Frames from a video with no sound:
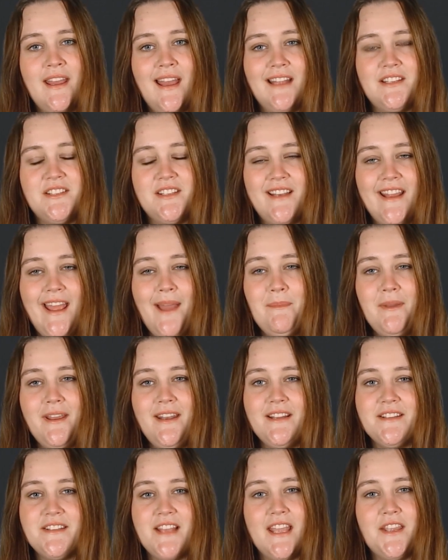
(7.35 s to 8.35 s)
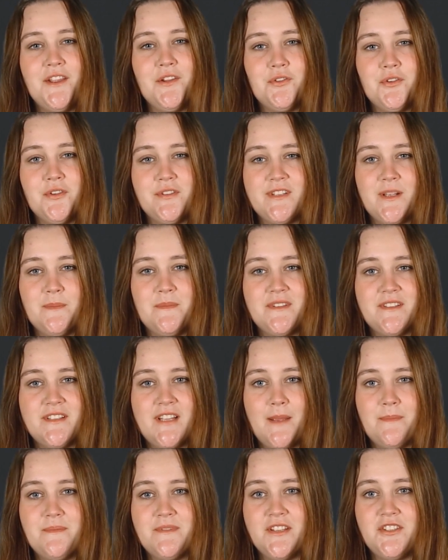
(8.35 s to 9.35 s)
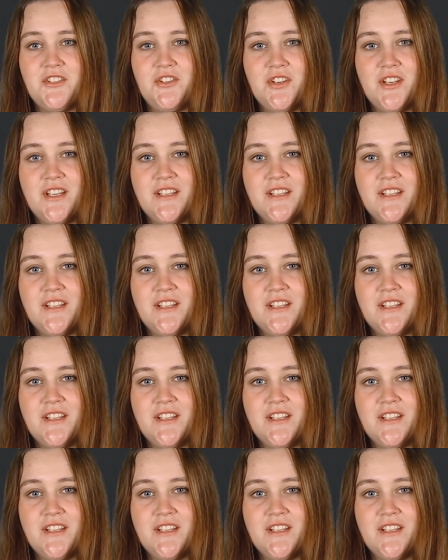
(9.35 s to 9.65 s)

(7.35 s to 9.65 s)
And today I'm going to take you through some steps that you